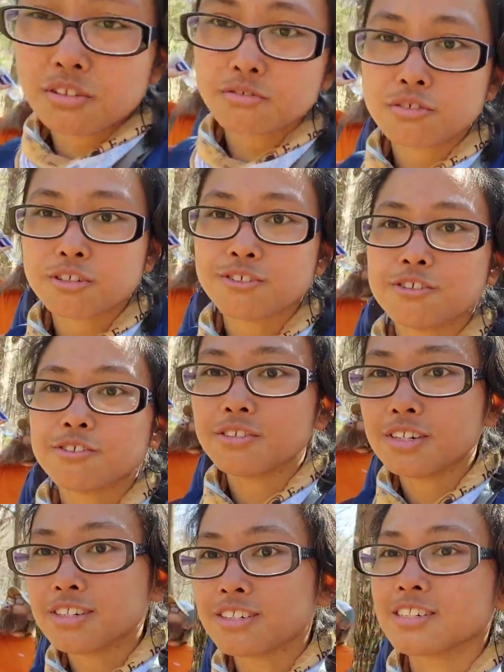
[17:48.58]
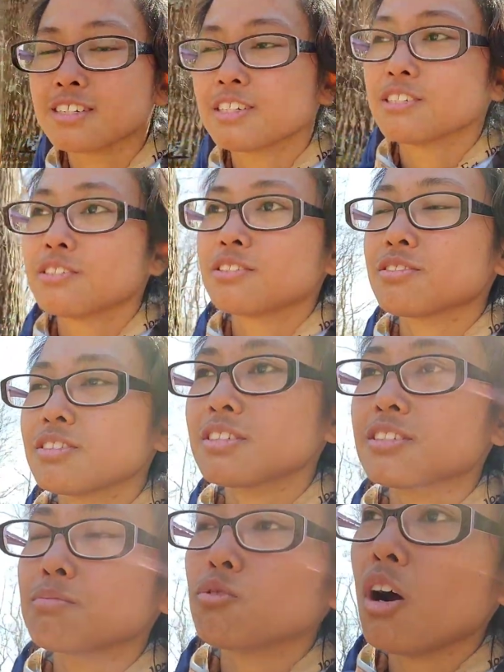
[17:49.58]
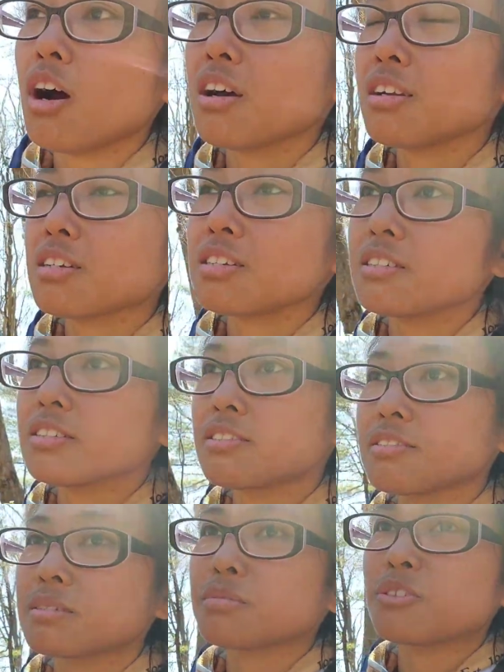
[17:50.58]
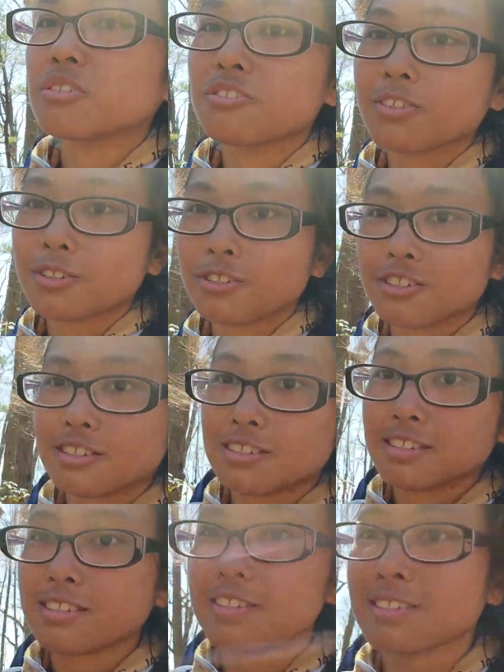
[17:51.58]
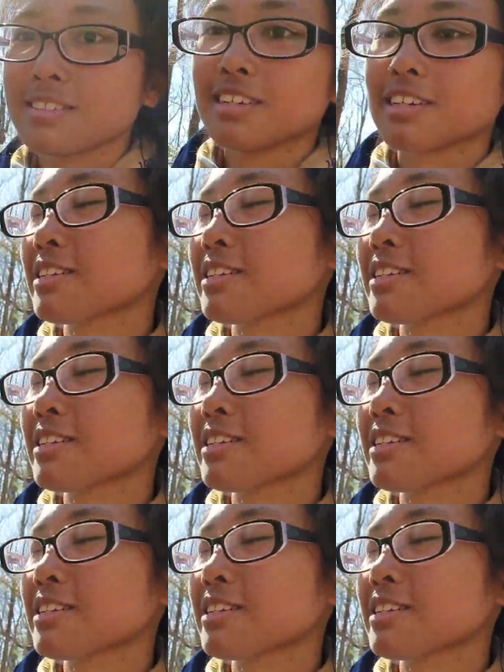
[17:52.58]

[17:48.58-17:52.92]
a few, drink some water, do some more stretches, and